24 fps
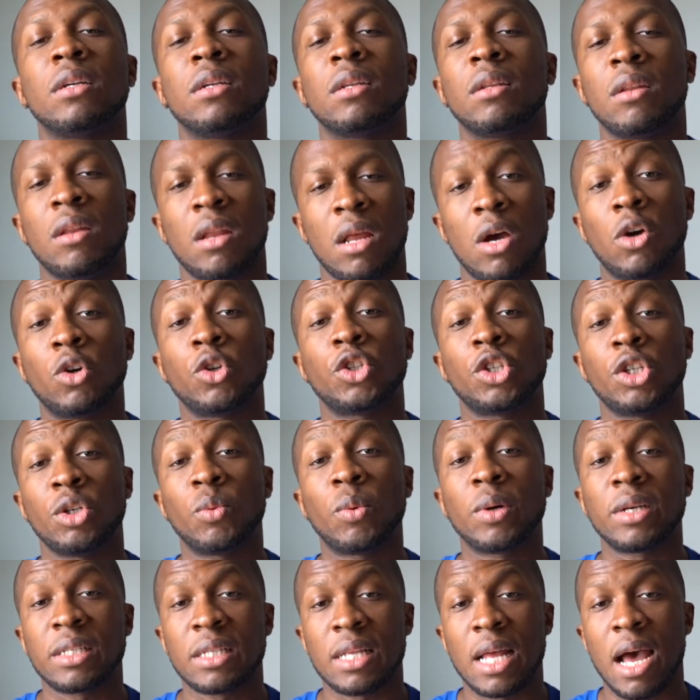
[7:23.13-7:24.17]
No, she
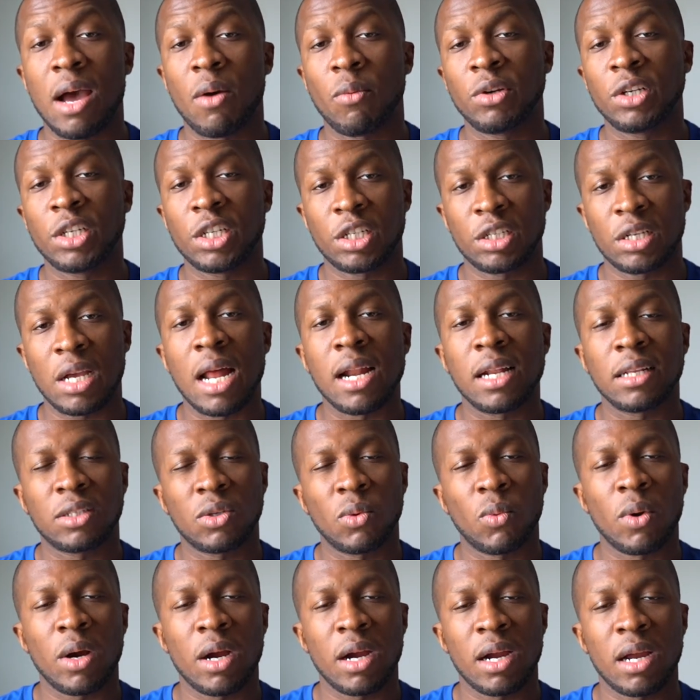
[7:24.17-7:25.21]
was not. We just shot it to
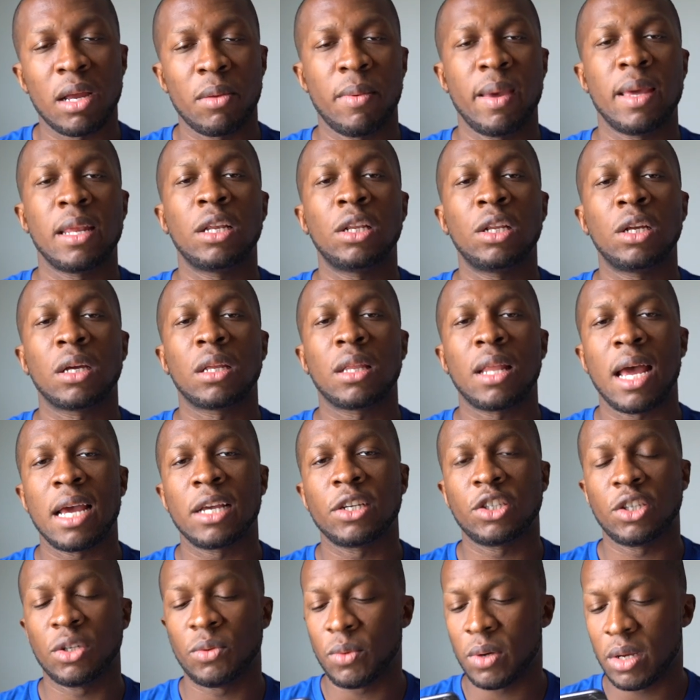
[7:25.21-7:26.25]
where it made it look like
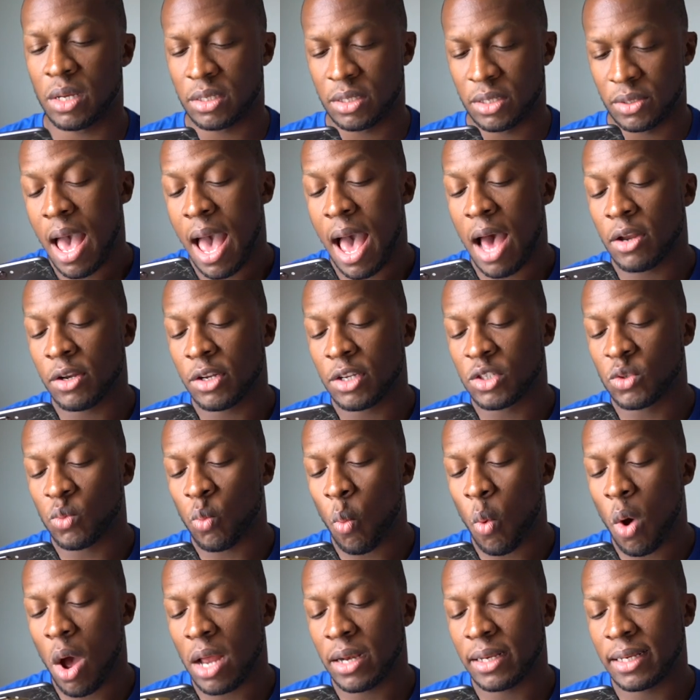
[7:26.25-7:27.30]
she was. How does
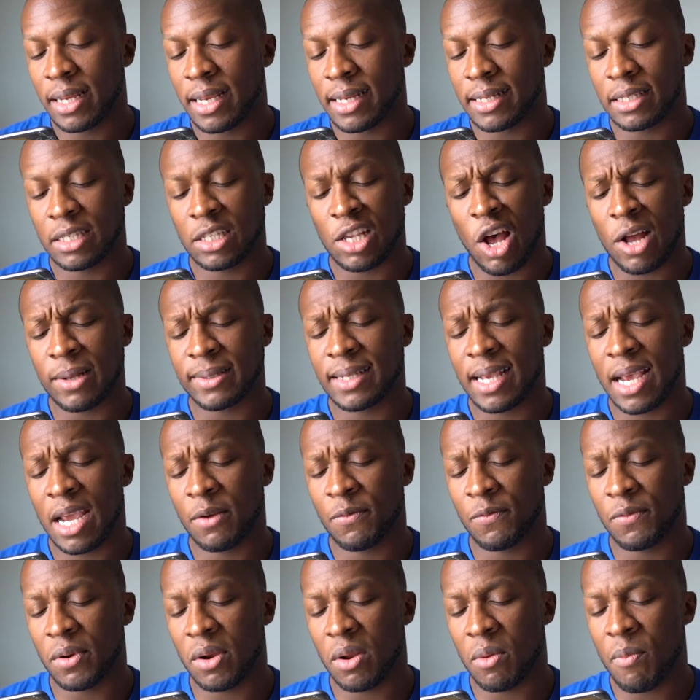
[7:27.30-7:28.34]
one get
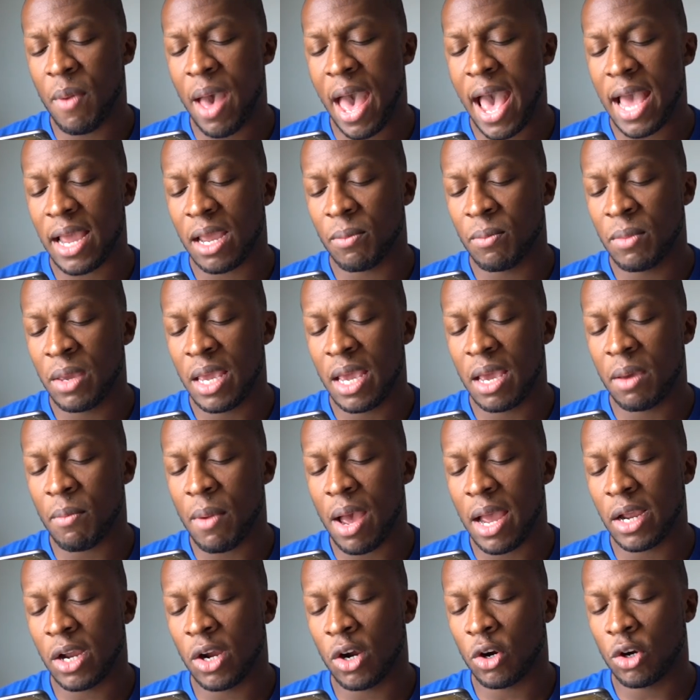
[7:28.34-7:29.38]
sauteed from the back? Me and
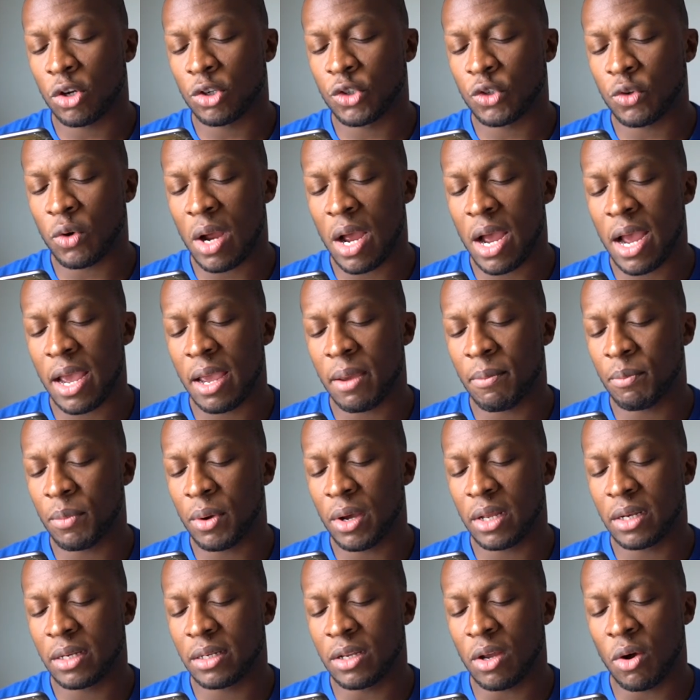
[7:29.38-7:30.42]
my girl trying,
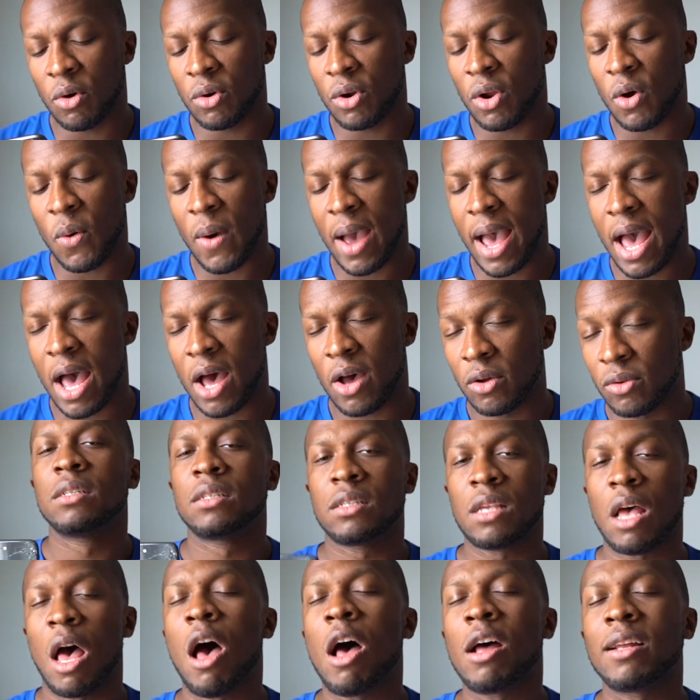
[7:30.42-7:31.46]
but don't know how.
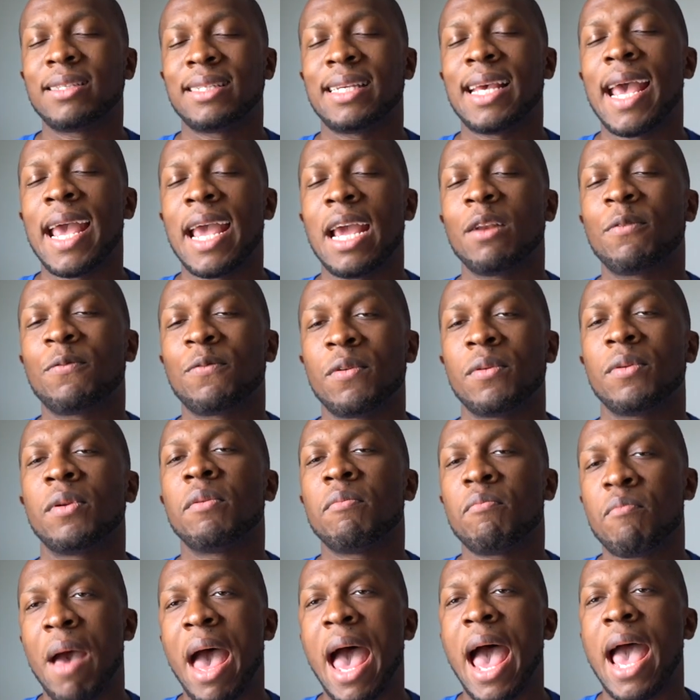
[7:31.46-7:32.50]
Sauteed from the
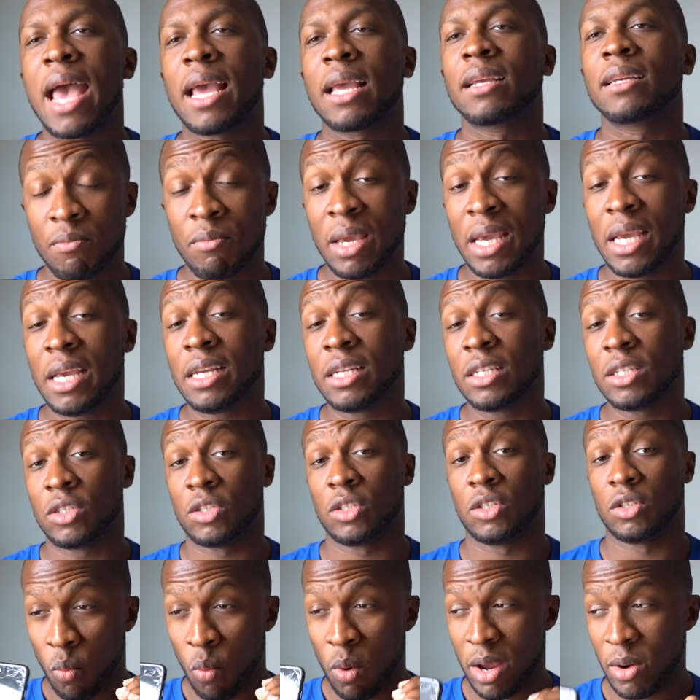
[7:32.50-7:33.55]
back
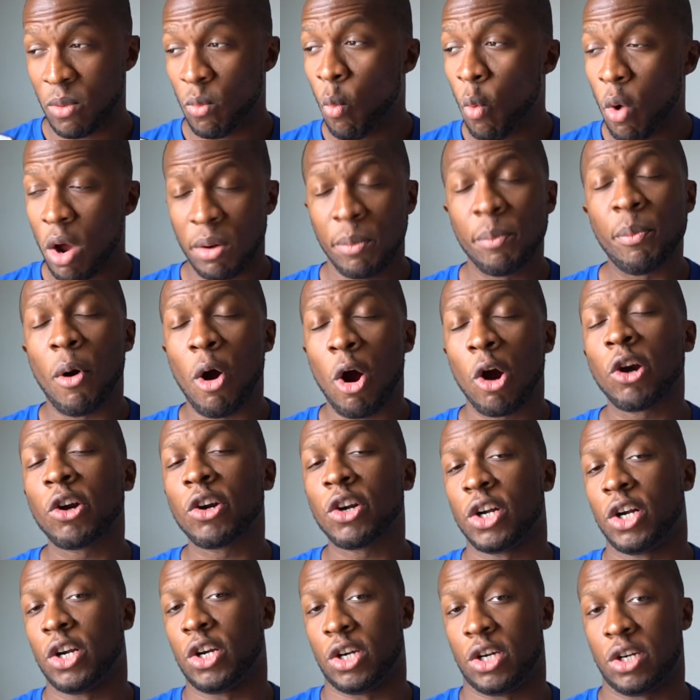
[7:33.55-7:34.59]
means when one
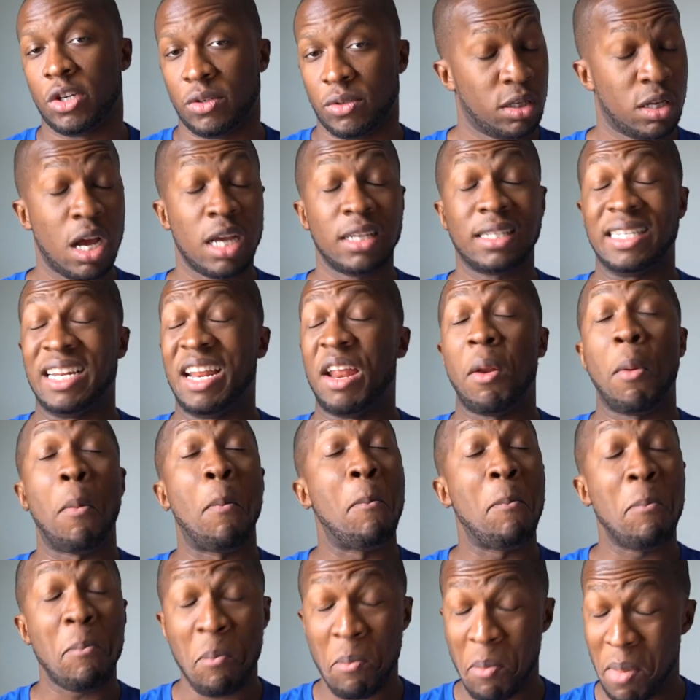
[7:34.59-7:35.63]
partner does an
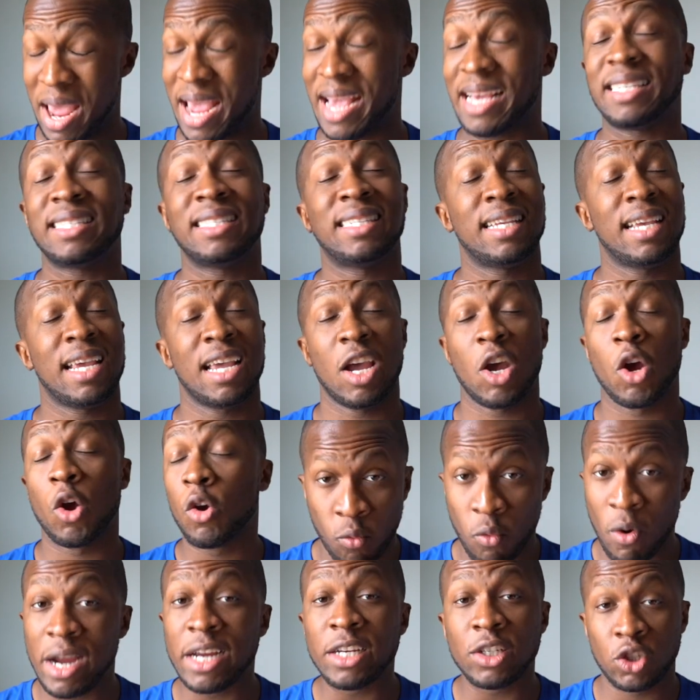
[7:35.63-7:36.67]
amazing,
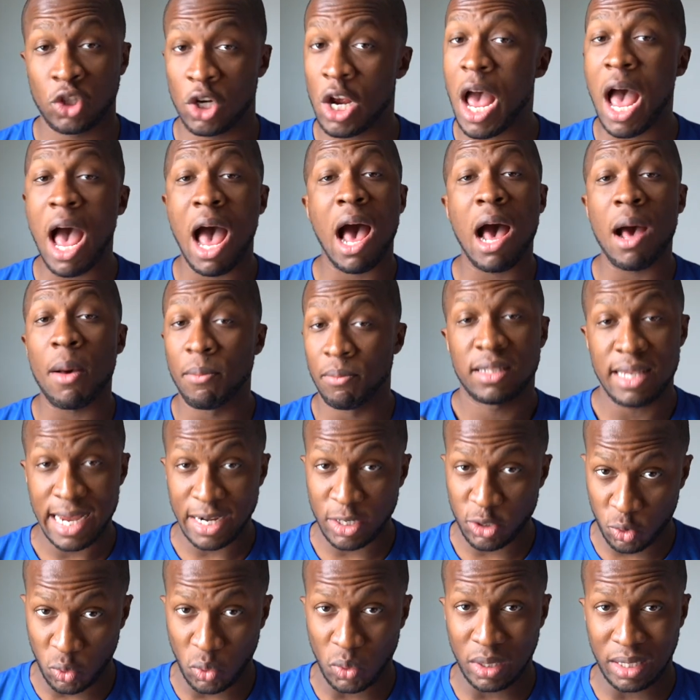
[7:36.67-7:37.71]
great job
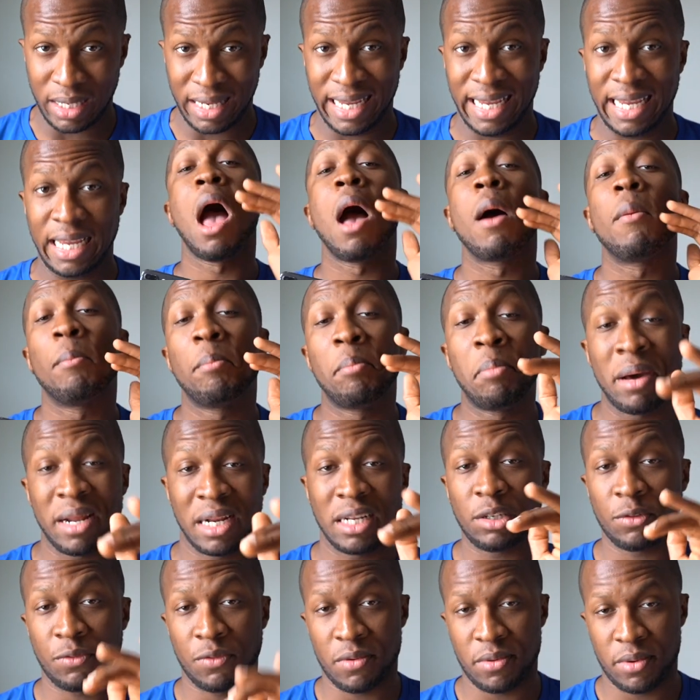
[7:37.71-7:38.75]
sexually, but
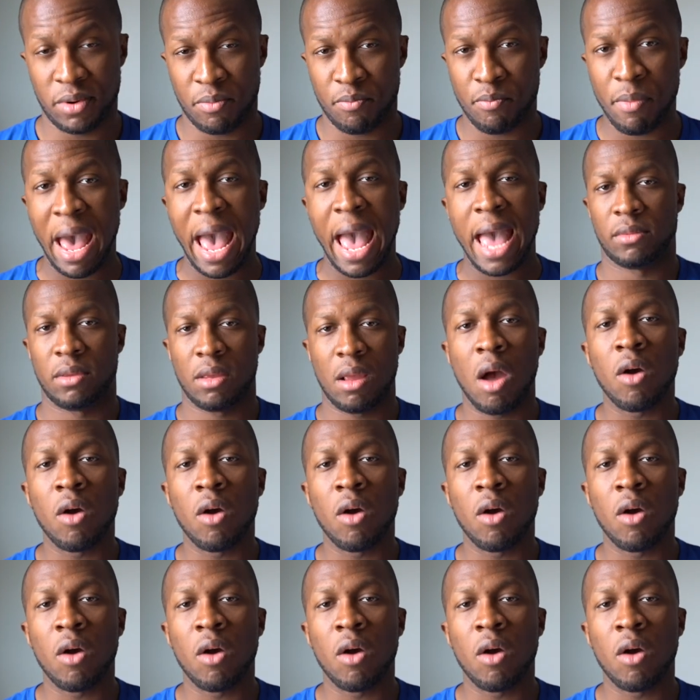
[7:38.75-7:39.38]
it's from the back.